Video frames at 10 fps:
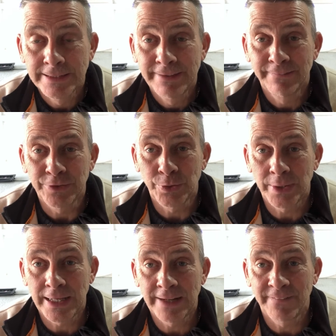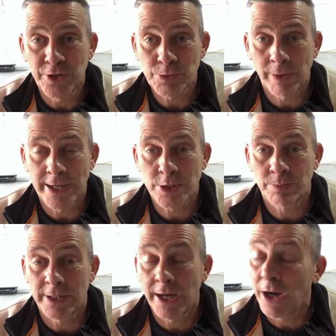for doing it in the first place,
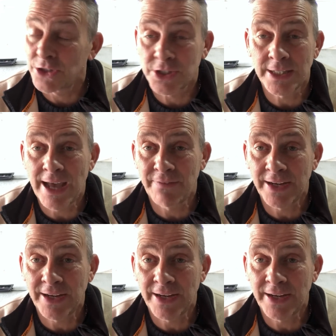but I just didn't have